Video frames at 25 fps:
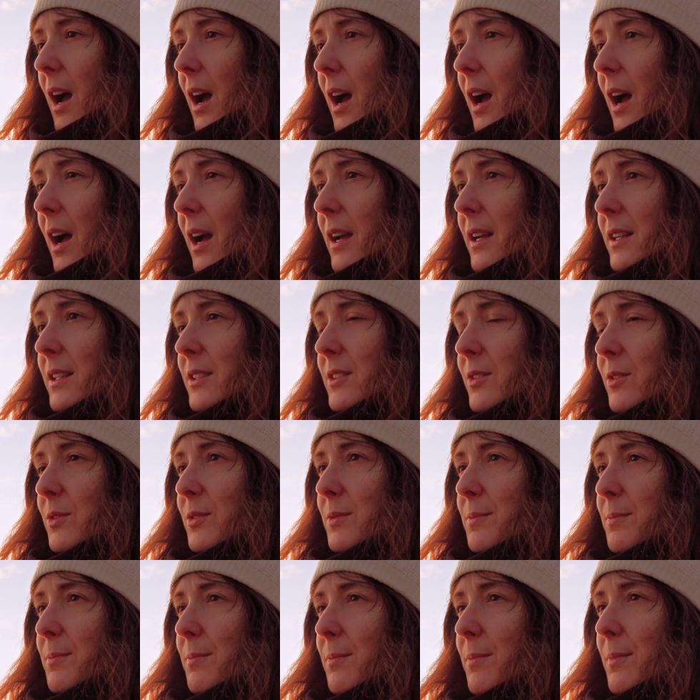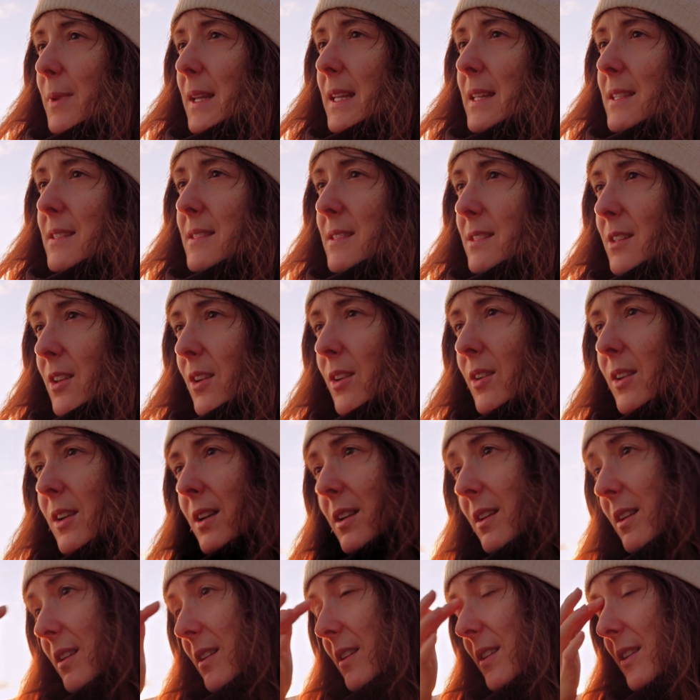I don't miss the
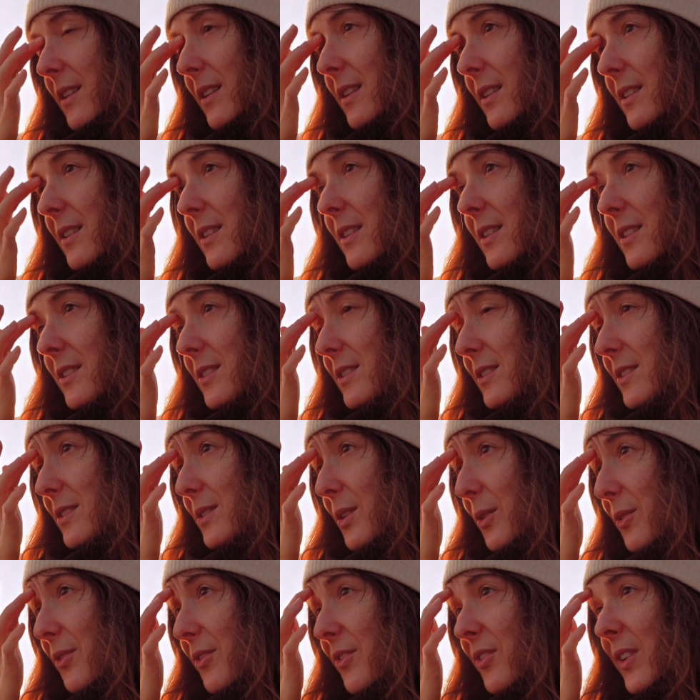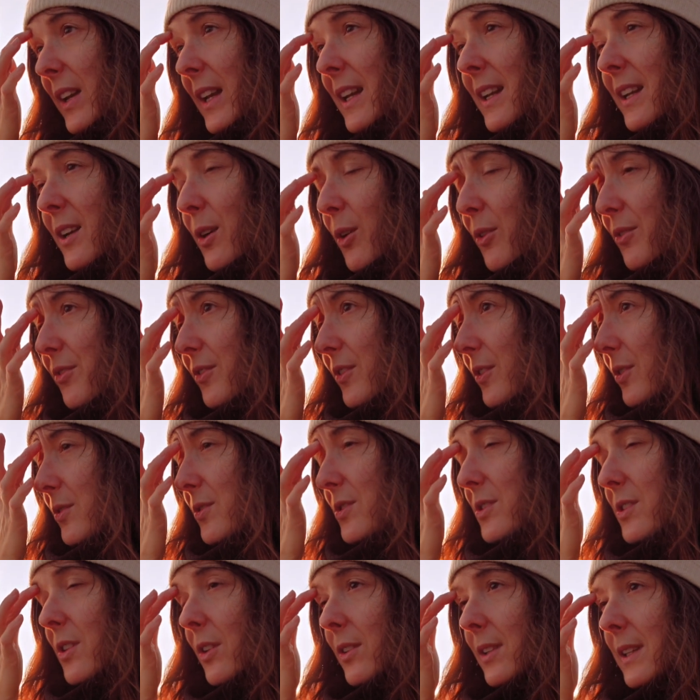feeling of
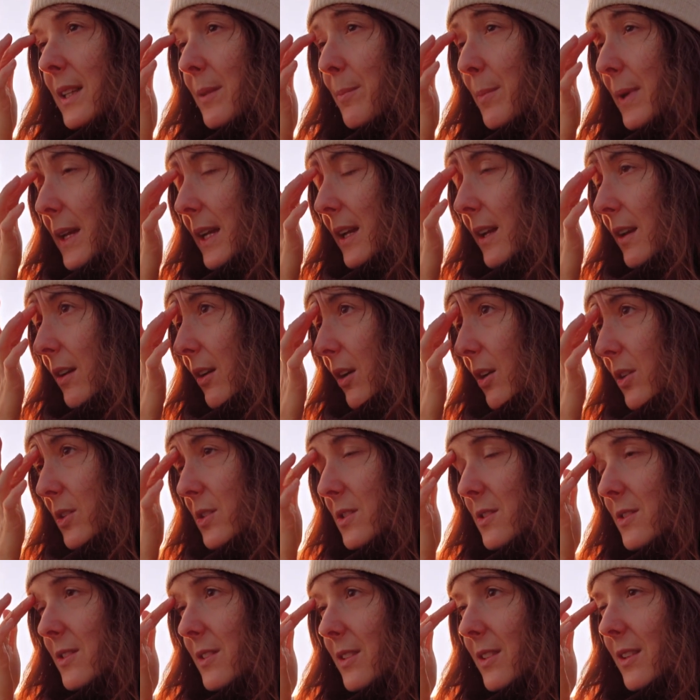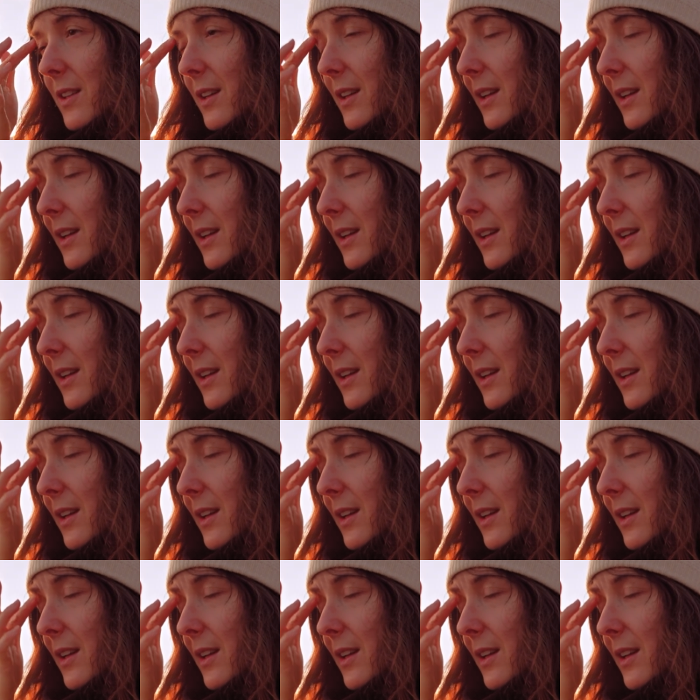constantly being lost